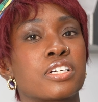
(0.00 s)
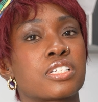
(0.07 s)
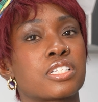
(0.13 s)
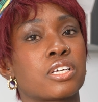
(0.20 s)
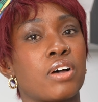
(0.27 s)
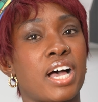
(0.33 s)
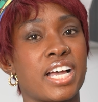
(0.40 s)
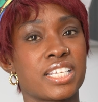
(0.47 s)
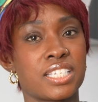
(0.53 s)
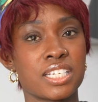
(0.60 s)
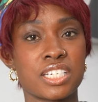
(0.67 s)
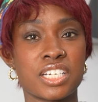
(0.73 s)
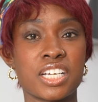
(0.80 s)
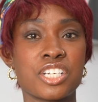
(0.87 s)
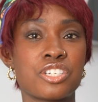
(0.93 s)
So I
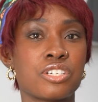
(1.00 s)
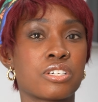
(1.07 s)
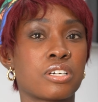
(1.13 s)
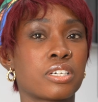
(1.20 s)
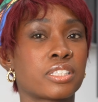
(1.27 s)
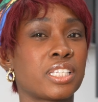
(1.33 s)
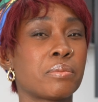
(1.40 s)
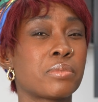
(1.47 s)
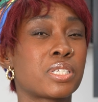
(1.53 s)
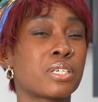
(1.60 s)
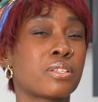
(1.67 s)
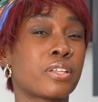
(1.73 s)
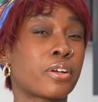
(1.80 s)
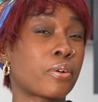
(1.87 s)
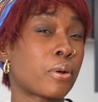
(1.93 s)
suggest you cook them
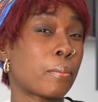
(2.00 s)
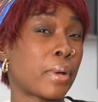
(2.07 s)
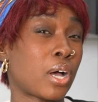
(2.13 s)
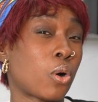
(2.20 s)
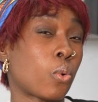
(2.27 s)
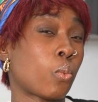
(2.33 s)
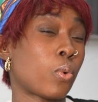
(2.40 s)
till they're about